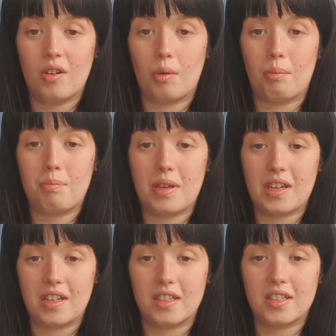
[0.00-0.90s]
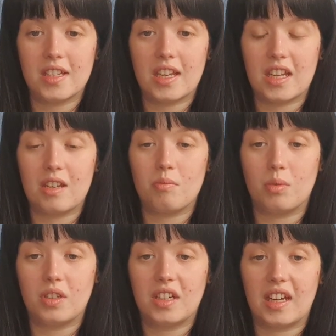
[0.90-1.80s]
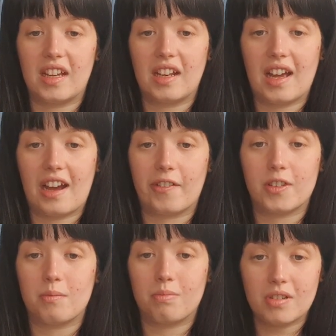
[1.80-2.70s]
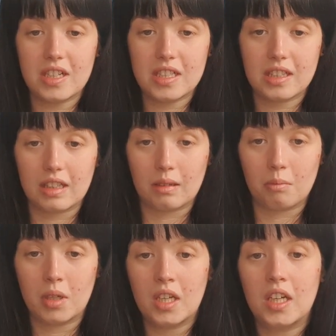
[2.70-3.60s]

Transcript: of peas he would gain after breeding them.